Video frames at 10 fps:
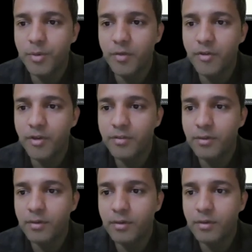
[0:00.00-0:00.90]
the
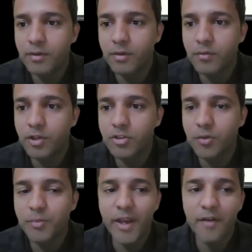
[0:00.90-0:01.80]
previous
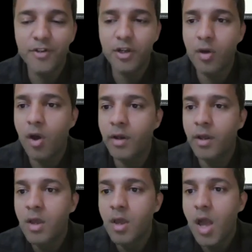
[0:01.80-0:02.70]
workshop that I've done
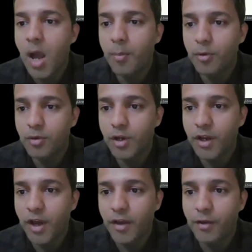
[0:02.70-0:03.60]
on
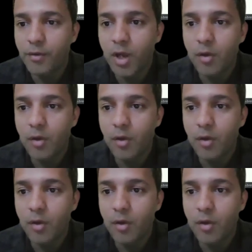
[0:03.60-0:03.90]
Apollo.io.